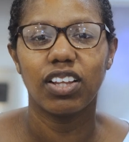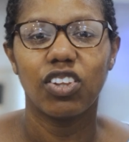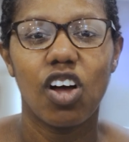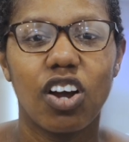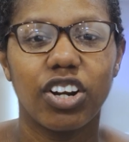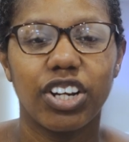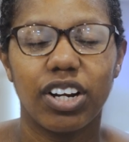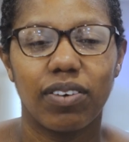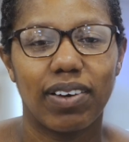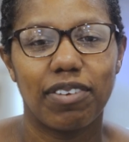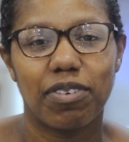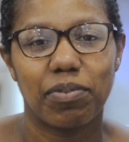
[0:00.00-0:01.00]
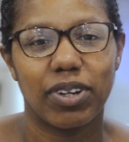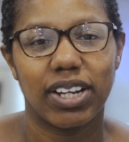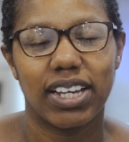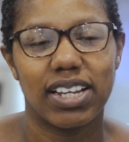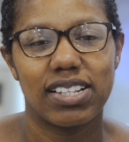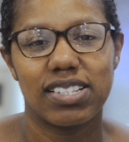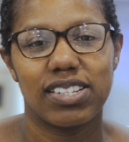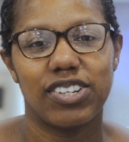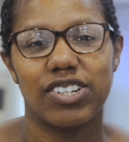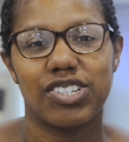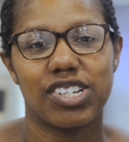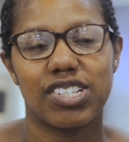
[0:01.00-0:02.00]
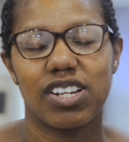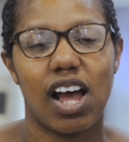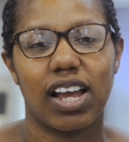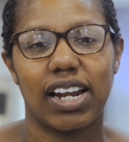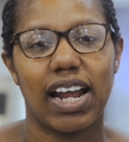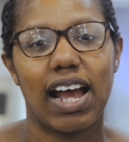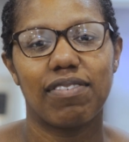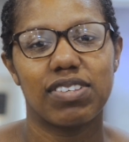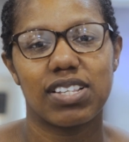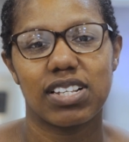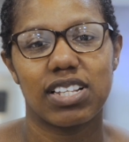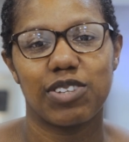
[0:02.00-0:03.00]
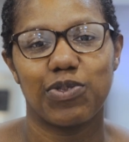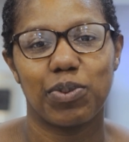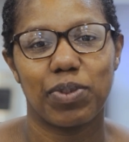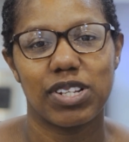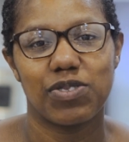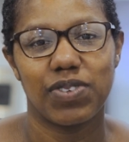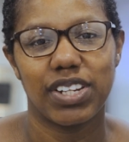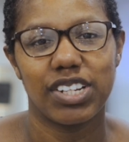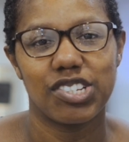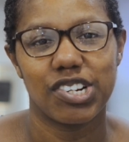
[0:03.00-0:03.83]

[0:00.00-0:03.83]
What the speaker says: The longer you're away from your kids, you're just not going to have a successful breastfeeding